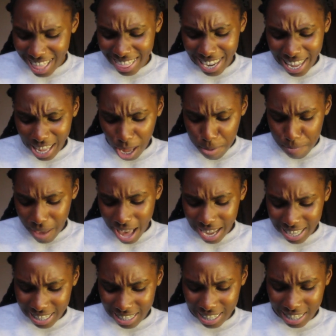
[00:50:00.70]
then I came
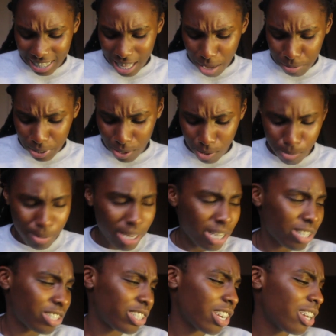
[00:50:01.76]
back and slept a whole
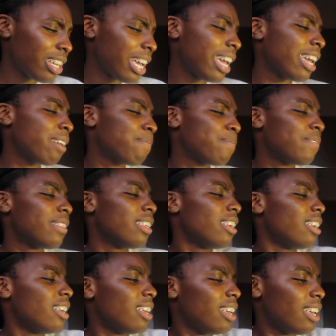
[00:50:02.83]
bunch. Okay.
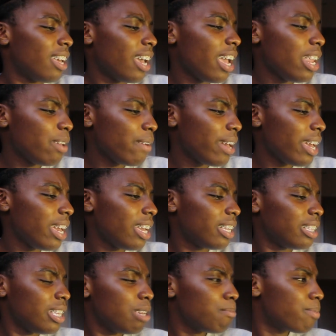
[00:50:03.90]
Anyway,
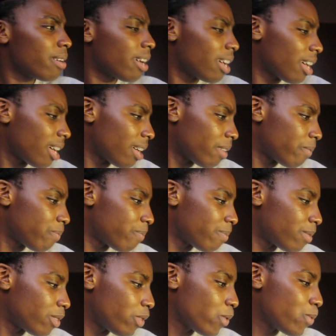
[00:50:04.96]
Libra,
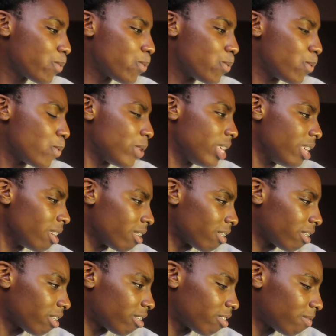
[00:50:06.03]
the
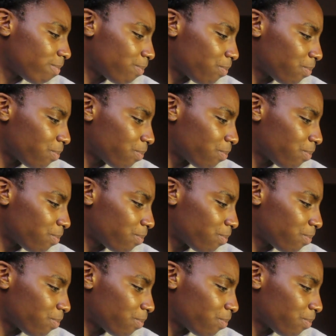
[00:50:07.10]
wheel.